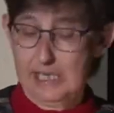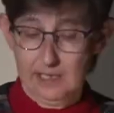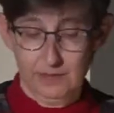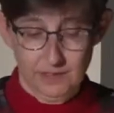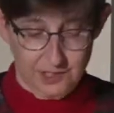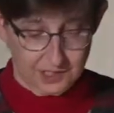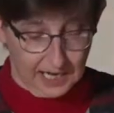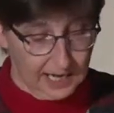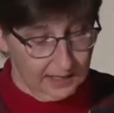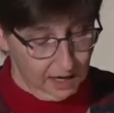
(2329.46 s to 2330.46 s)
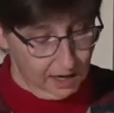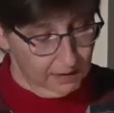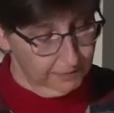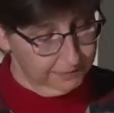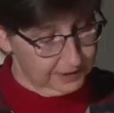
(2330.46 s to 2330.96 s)
in the state
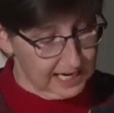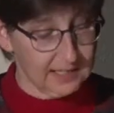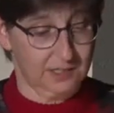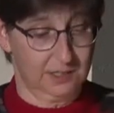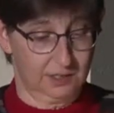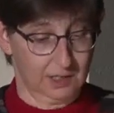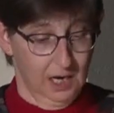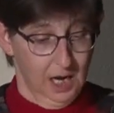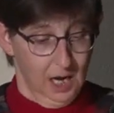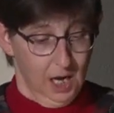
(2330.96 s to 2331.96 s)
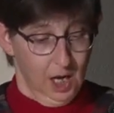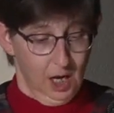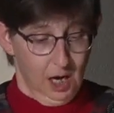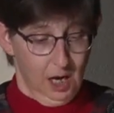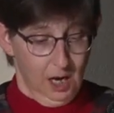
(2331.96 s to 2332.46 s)
of Texas.
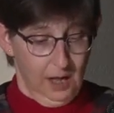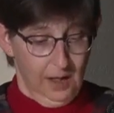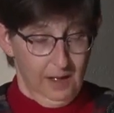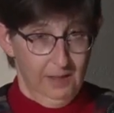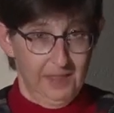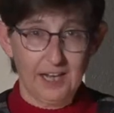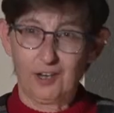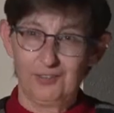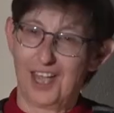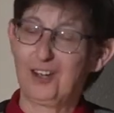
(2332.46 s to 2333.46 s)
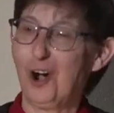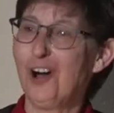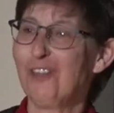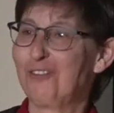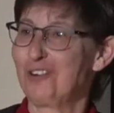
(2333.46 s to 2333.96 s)
They, they
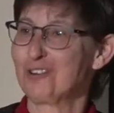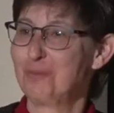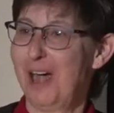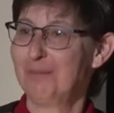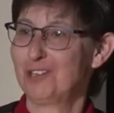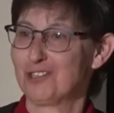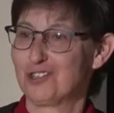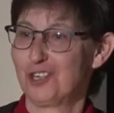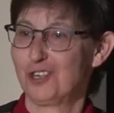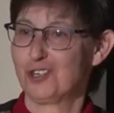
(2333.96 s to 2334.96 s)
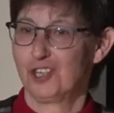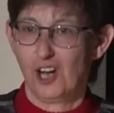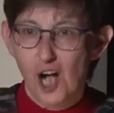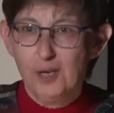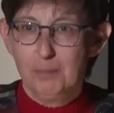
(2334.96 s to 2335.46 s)
call the First Baptist Church
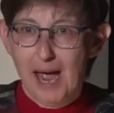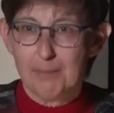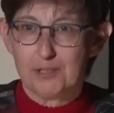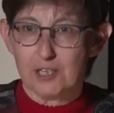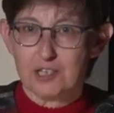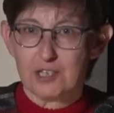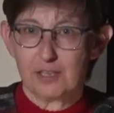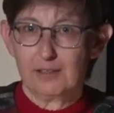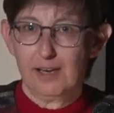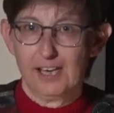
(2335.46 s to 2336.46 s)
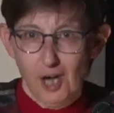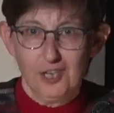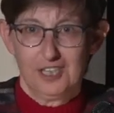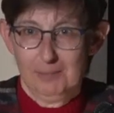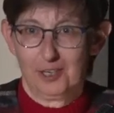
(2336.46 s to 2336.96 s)
unbaptist and
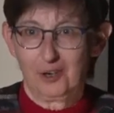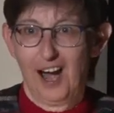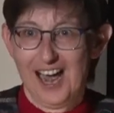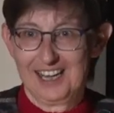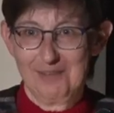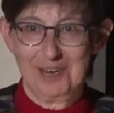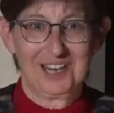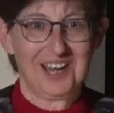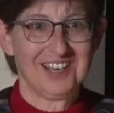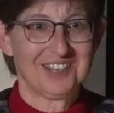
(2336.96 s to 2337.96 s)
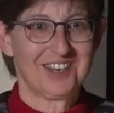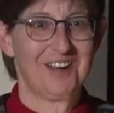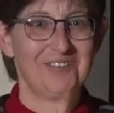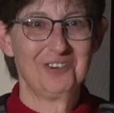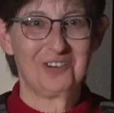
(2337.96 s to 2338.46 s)
undemocratic because
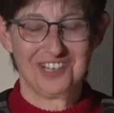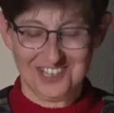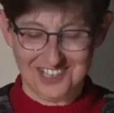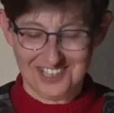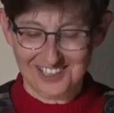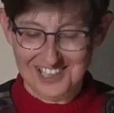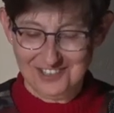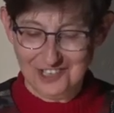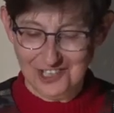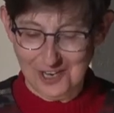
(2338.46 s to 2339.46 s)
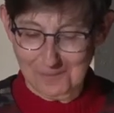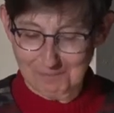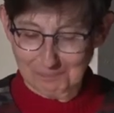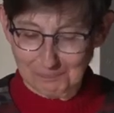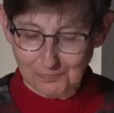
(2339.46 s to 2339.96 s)
of Norris's leadership.
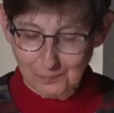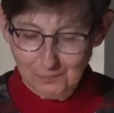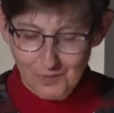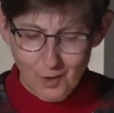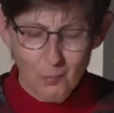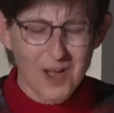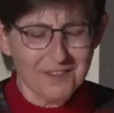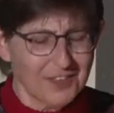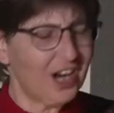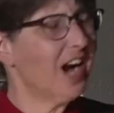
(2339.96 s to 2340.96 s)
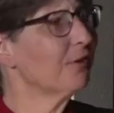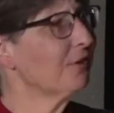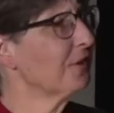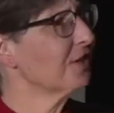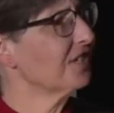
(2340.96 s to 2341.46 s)
One of the
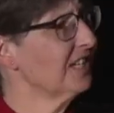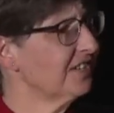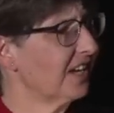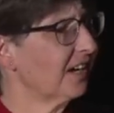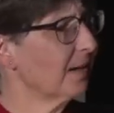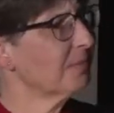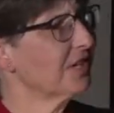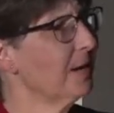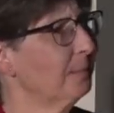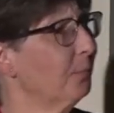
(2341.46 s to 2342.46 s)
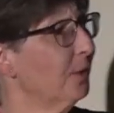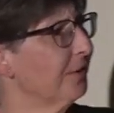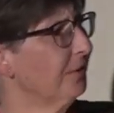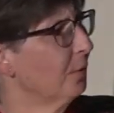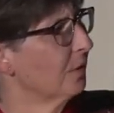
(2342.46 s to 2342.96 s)
controversies that comes up
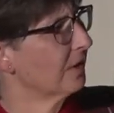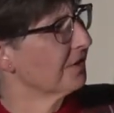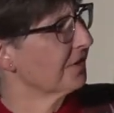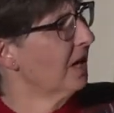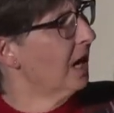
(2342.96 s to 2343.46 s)
with Norris